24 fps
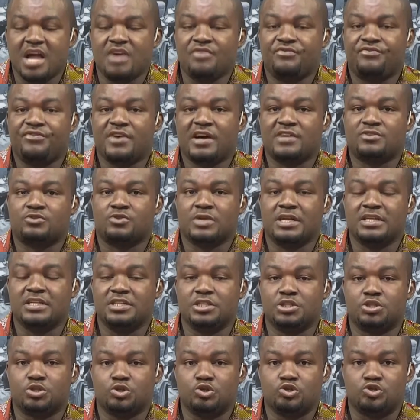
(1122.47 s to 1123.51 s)
enfa
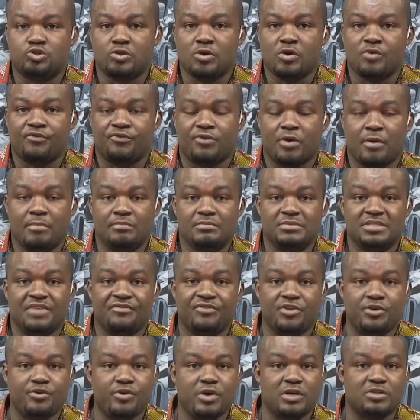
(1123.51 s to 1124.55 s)
trending issues from
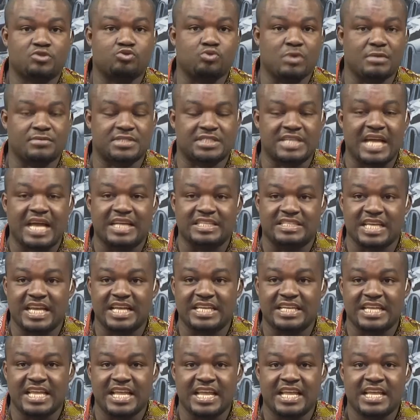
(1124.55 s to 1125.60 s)
the various websites
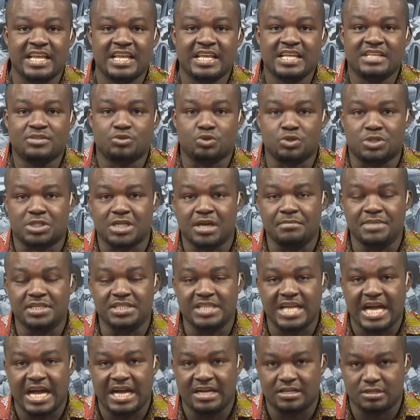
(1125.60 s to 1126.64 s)
any social
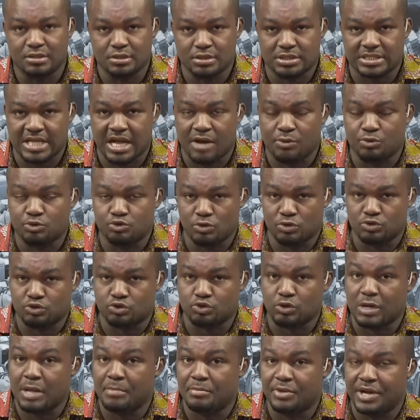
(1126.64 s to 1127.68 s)
media handles ahodo
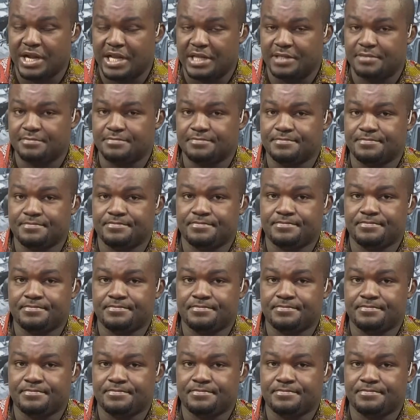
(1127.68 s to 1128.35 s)
no so emery